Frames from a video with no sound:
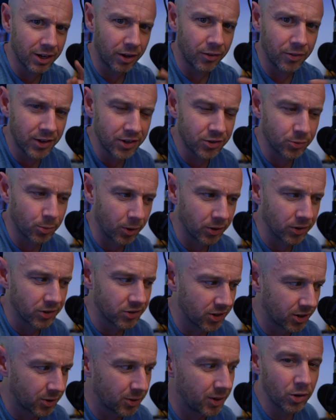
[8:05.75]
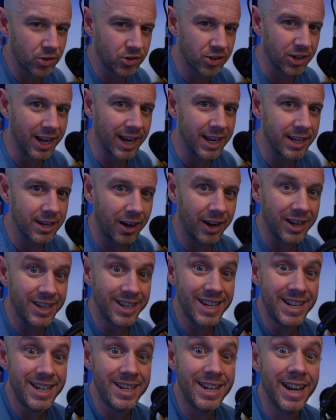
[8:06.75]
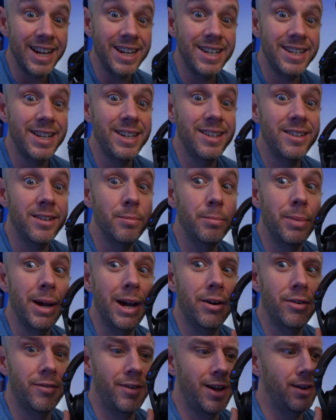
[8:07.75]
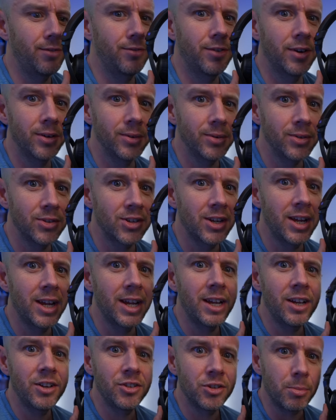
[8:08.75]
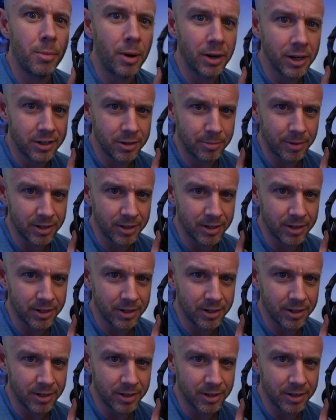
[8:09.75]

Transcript: on this one. So once again, I need a decent pair of headphones to monitor